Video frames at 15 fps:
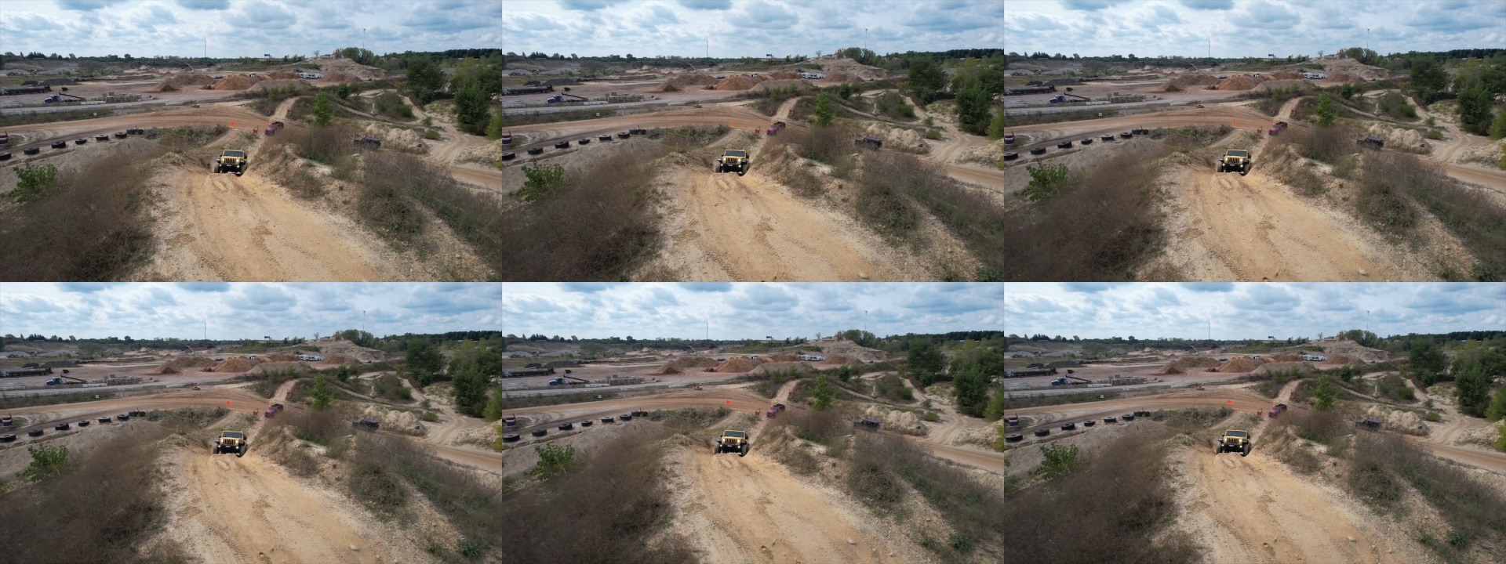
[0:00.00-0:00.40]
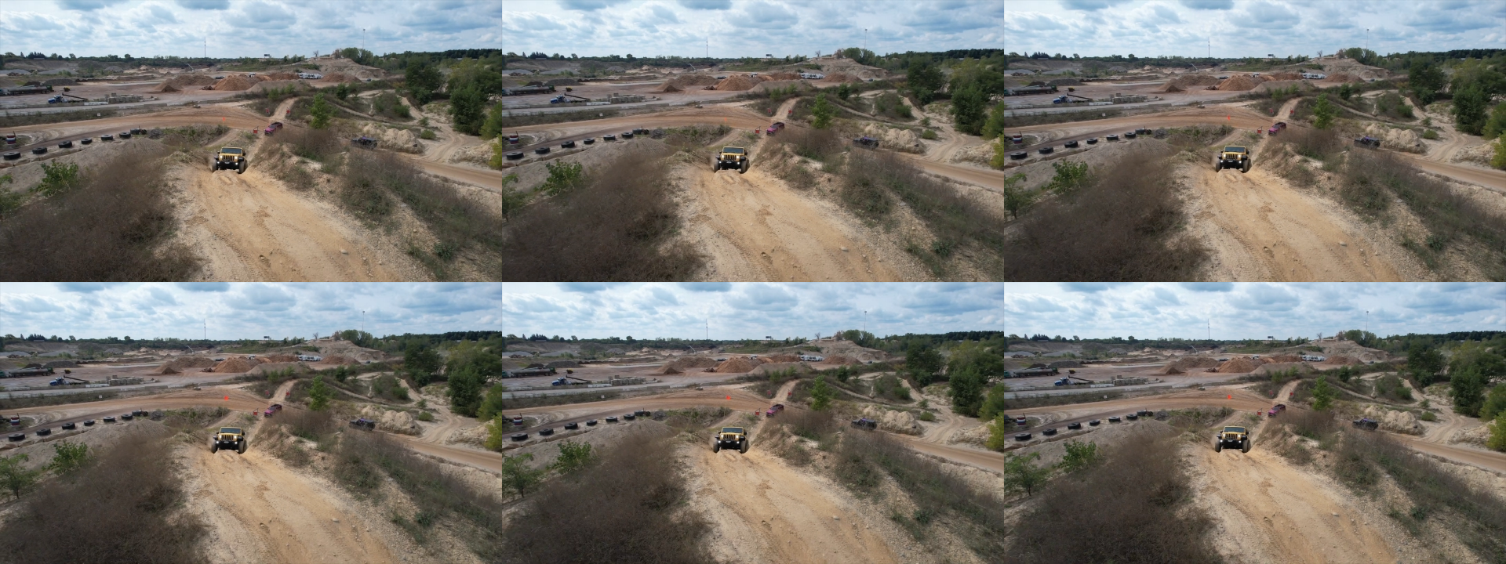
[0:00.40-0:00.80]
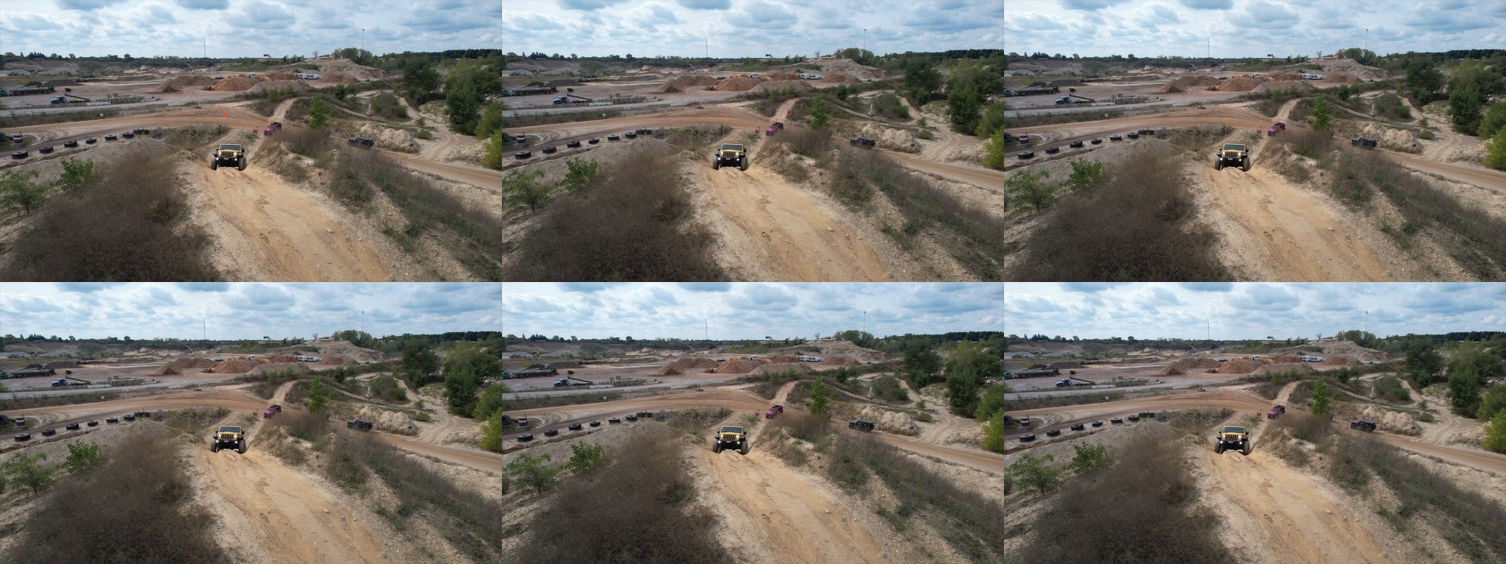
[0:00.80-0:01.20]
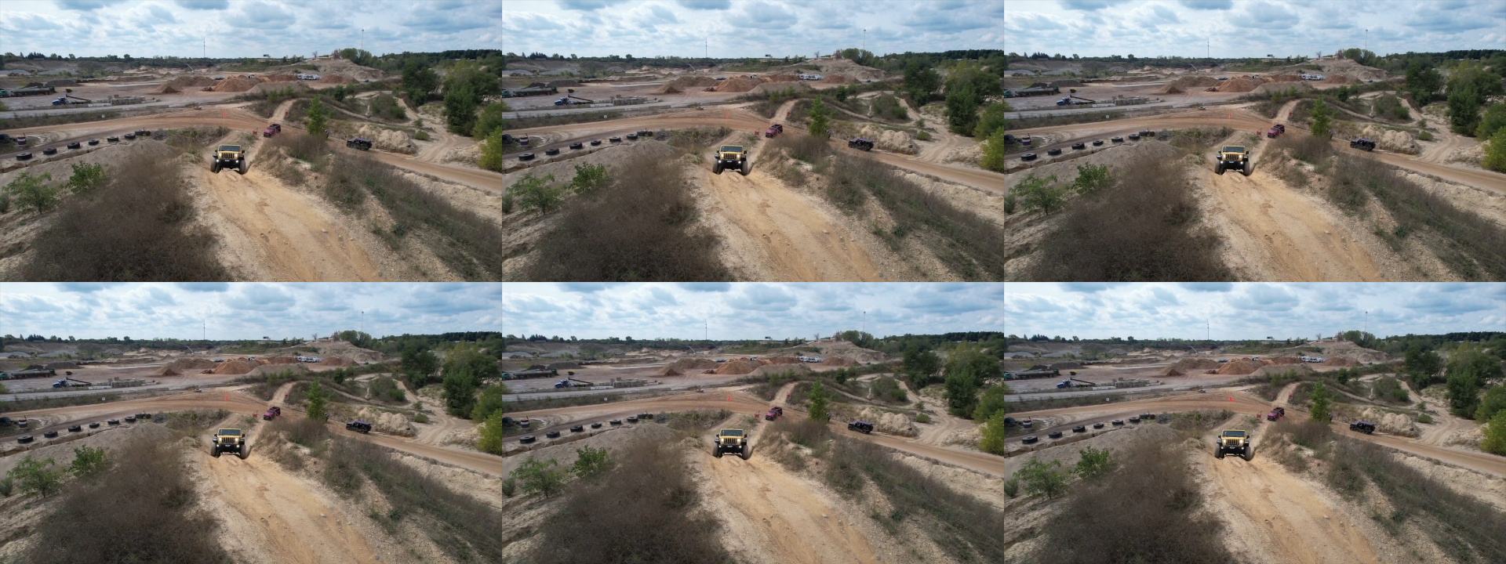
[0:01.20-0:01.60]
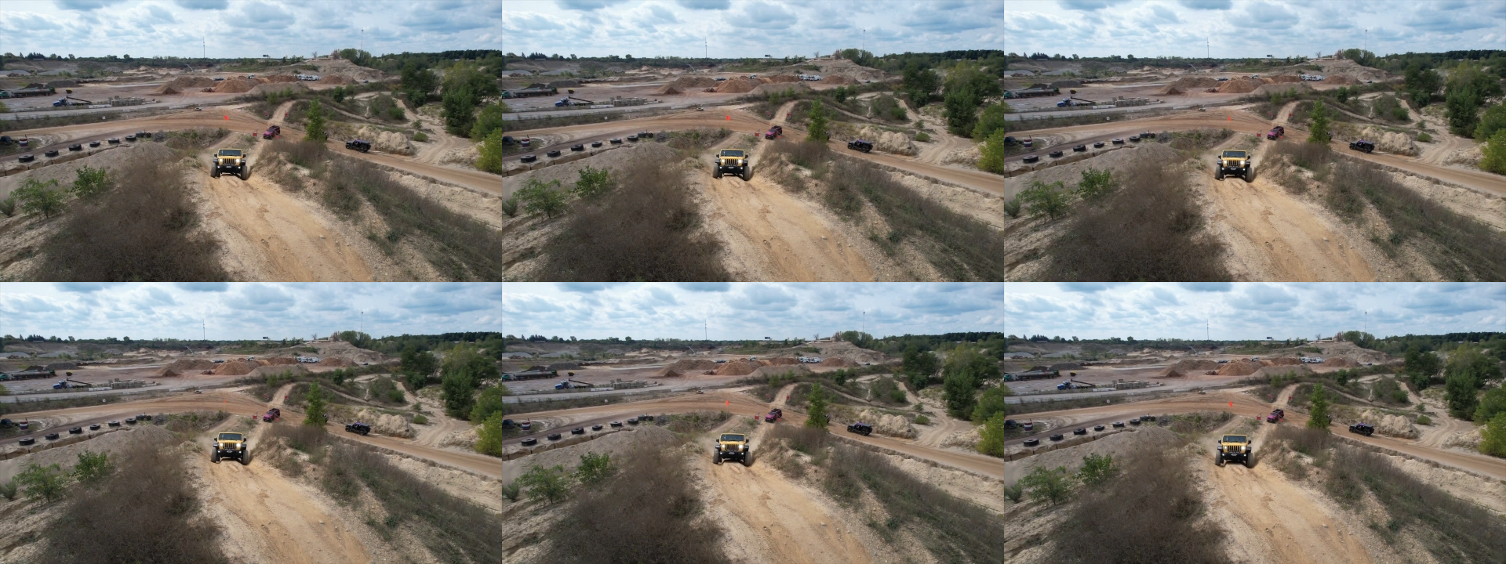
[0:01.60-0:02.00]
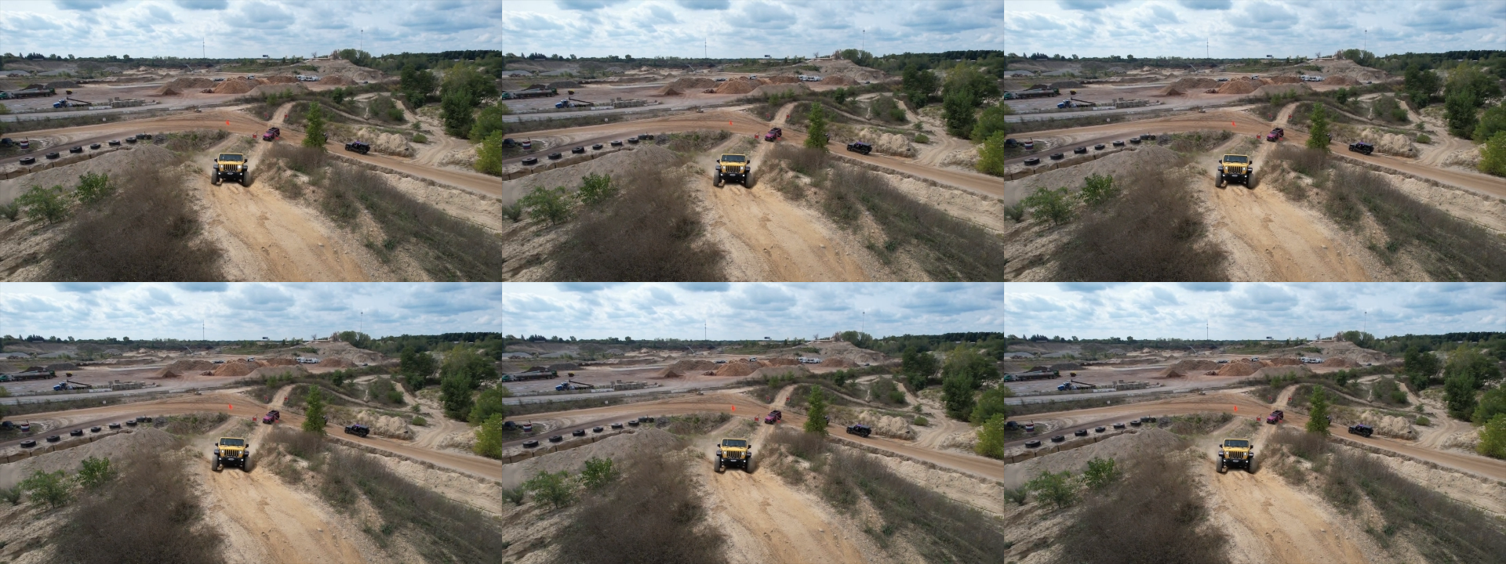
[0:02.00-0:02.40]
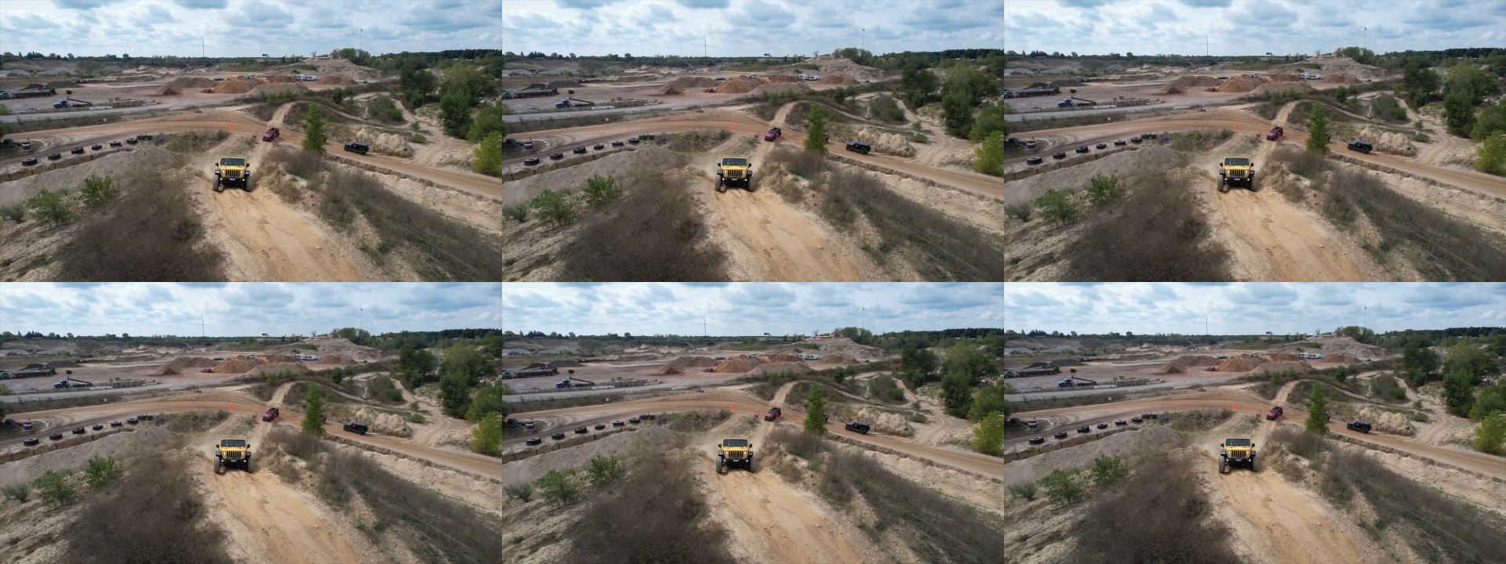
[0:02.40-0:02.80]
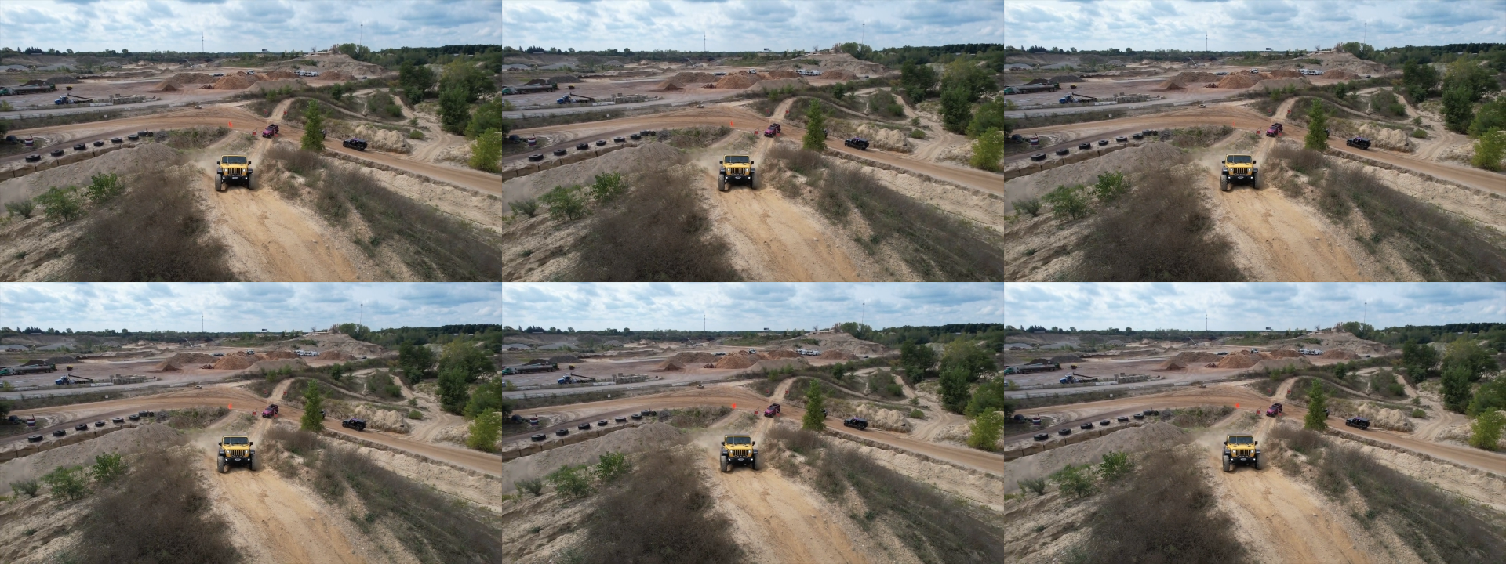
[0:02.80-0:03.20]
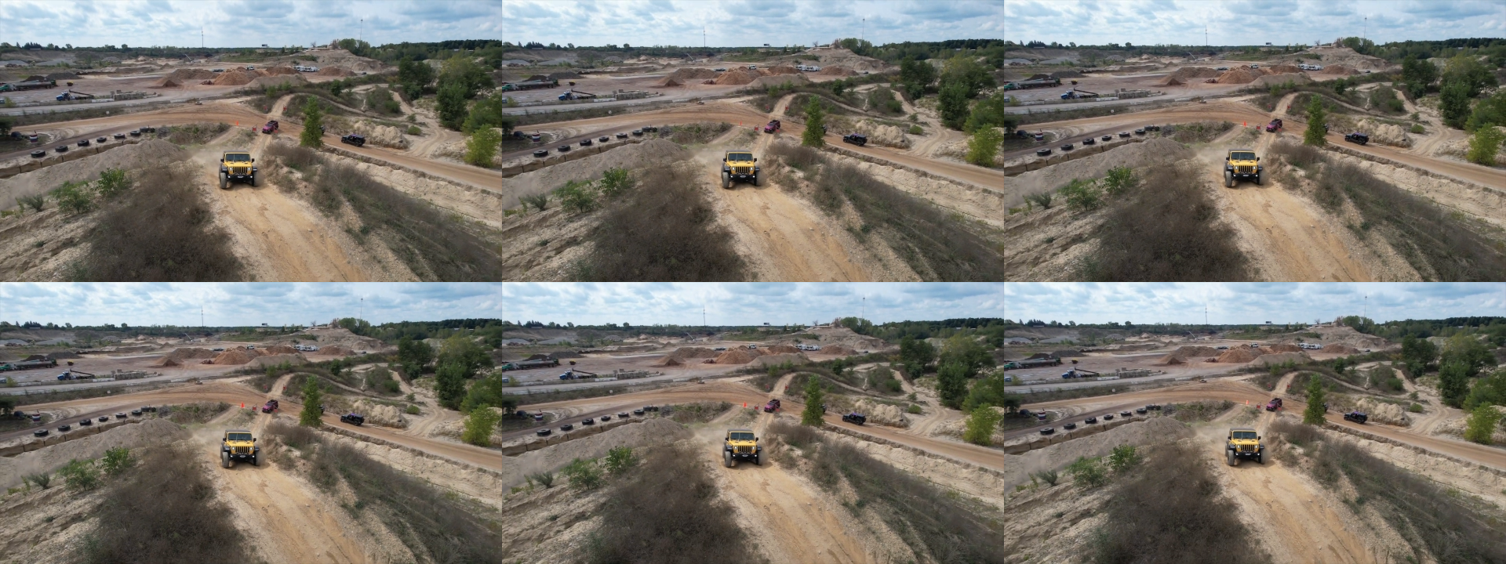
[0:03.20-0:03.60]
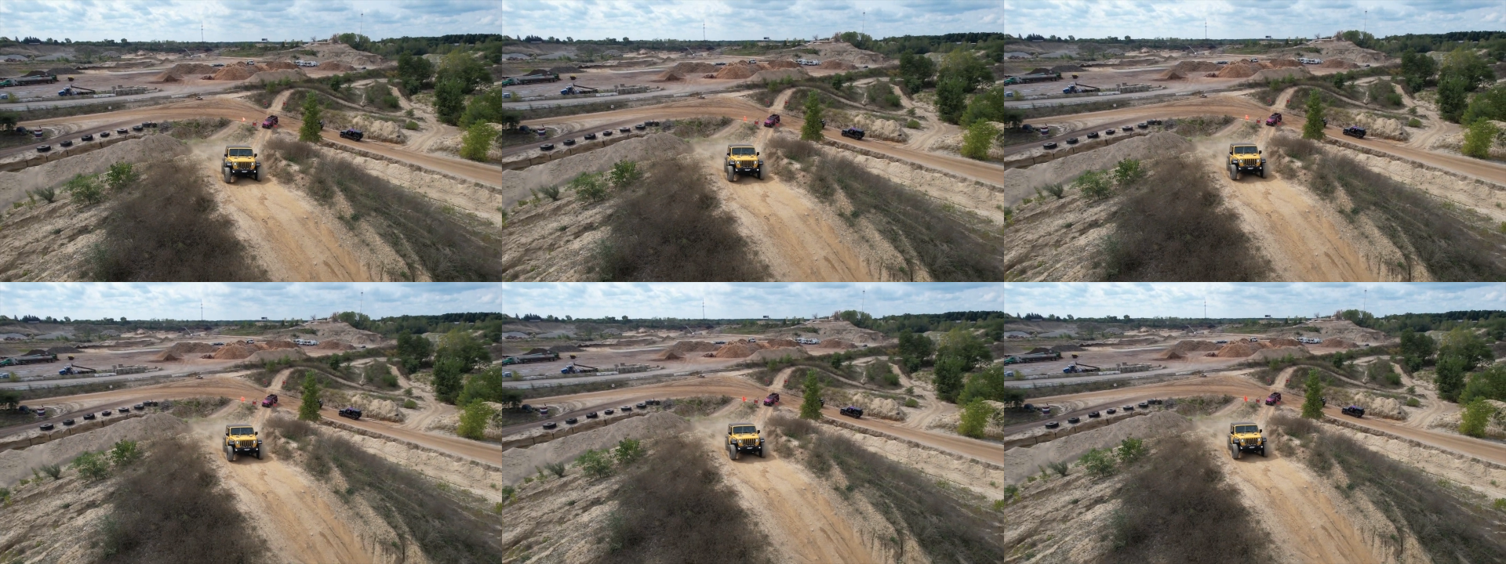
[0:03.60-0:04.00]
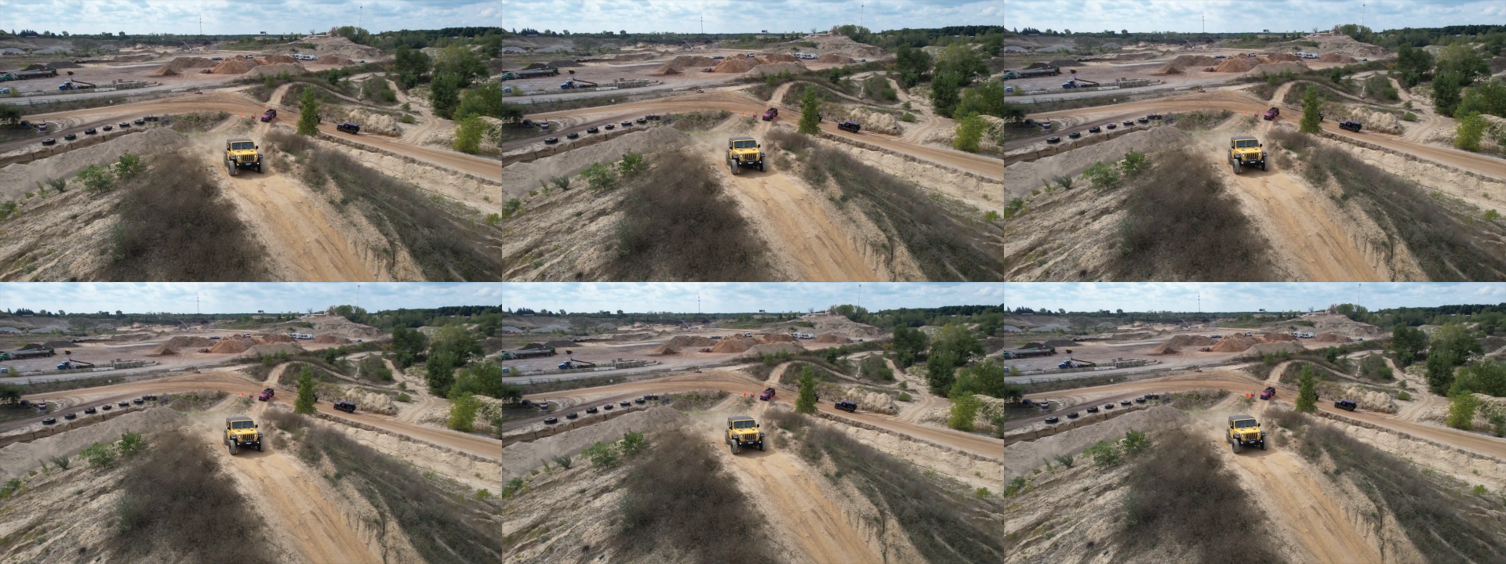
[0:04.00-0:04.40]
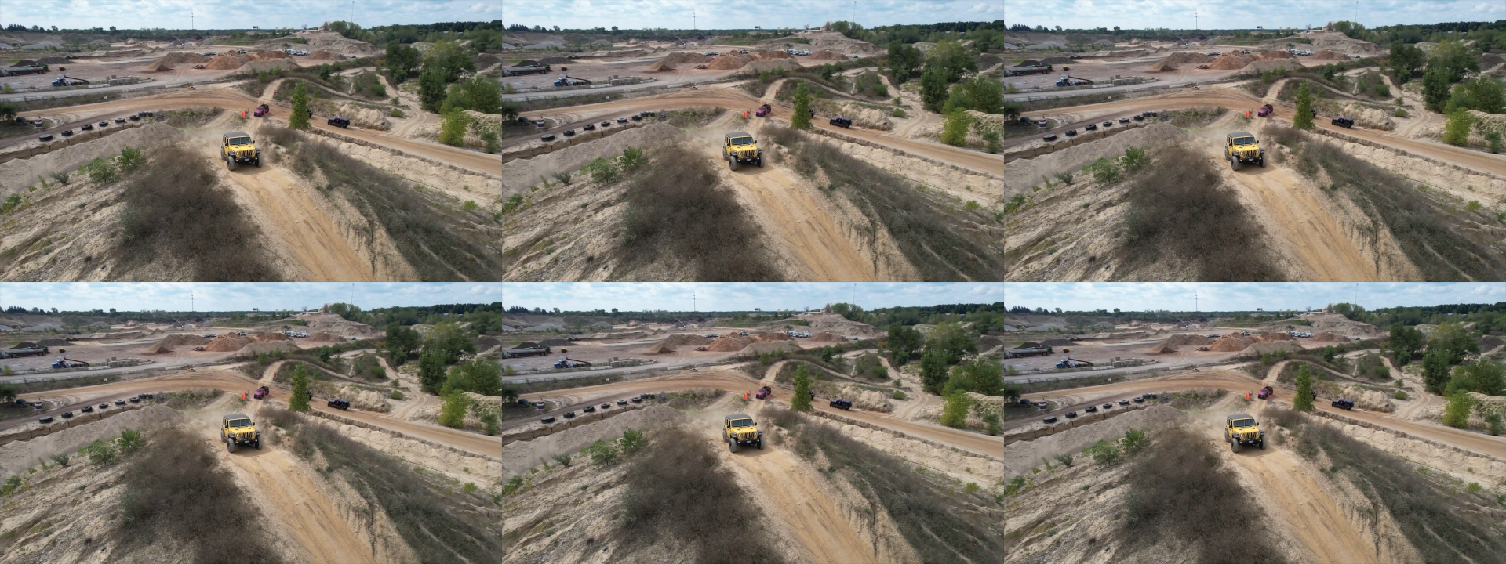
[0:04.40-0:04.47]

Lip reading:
(no speaker visible)